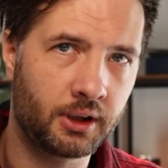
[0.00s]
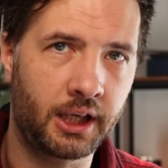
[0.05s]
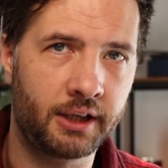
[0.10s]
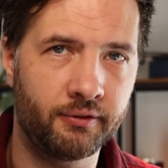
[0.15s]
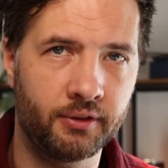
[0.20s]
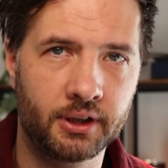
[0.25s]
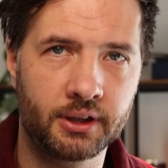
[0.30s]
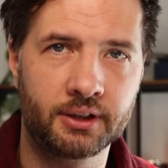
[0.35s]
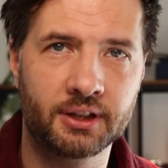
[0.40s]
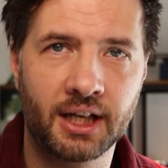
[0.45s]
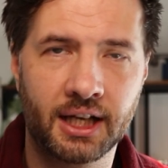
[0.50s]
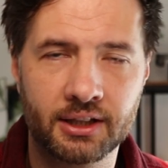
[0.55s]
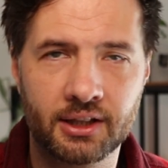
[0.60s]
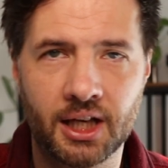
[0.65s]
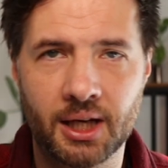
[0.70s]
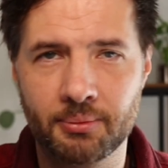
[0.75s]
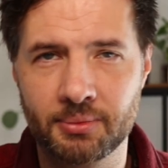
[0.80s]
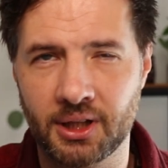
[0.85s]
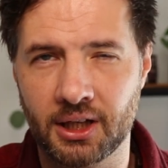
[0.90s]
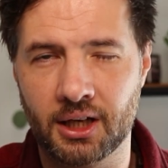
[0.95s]
LiveLink, that
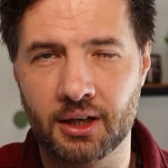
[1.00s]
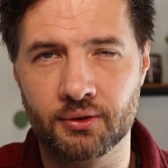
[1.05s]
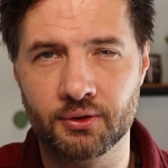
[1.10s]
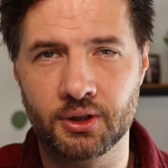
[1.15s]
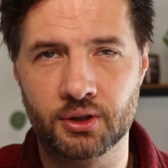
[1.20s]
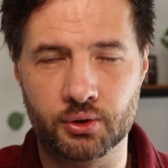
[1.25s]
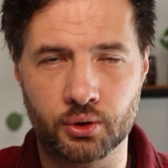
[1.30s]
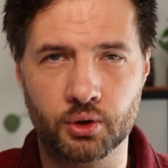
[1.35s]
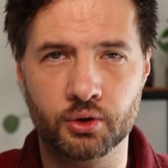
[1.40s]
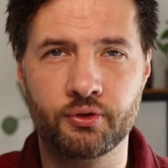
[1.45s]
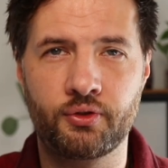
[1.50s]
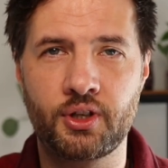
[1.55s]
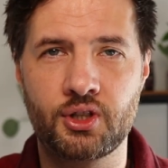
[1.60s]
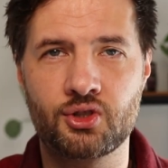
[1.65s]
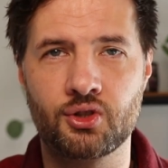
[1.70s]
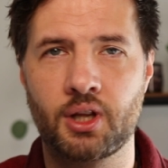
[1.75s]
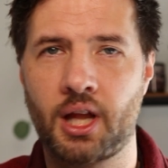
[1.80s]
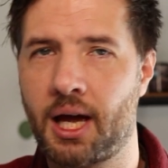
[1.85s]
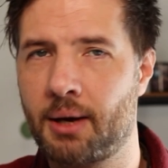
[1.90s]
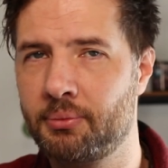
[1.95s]
app. They have their own
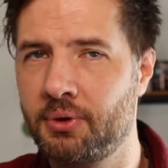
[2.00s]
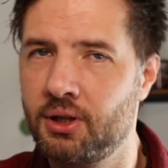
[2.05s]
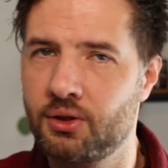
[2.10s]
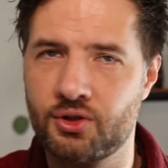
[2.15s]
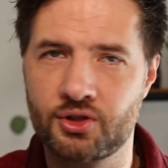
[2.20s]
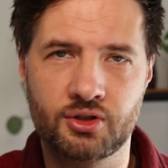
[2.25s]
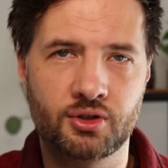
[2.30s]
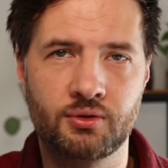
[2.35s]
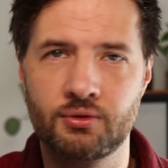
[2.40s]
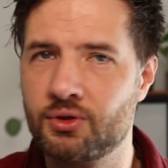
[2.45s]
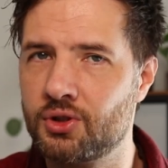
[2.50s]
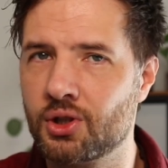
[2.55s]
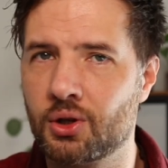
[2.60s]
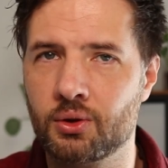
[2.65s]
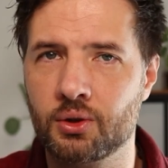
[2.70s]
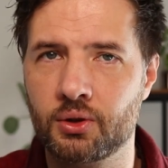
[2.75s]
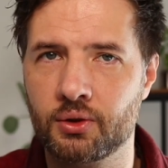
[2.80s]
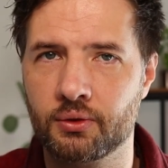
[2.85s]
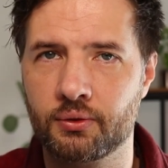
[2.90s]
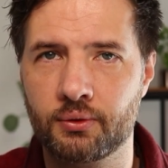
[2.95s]
facial app. They just
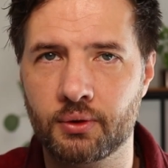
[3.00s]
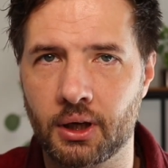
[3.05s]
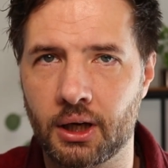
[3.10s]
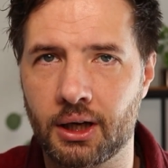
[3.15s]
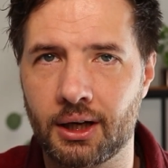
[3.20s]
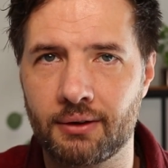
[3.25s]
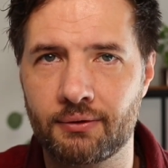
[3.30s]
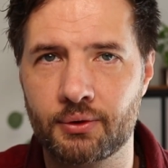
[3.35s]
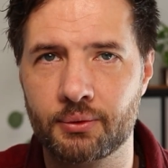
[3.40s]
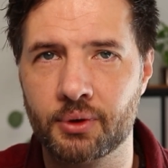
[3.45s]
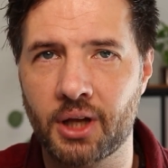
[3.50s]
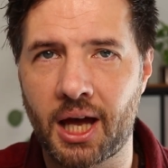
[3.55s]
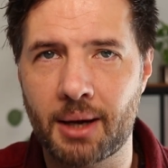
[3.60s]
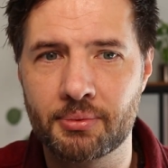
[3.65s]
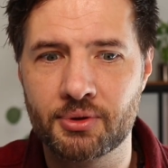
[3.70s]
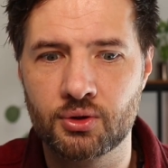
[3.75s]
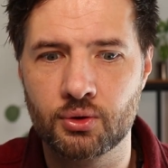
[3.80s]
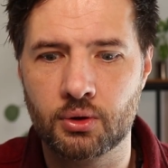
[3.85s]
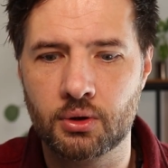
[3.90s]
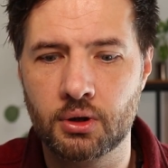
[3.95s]
download uh, from the
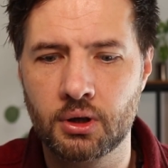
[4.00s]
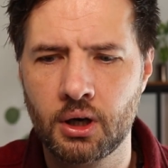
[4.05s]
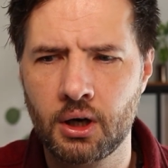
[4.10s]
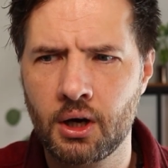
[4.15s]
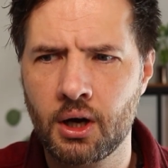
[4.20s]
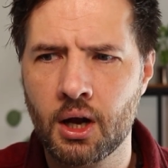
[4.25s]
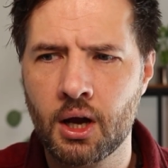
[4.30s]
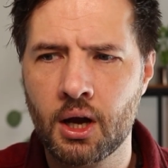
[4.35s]
App Store.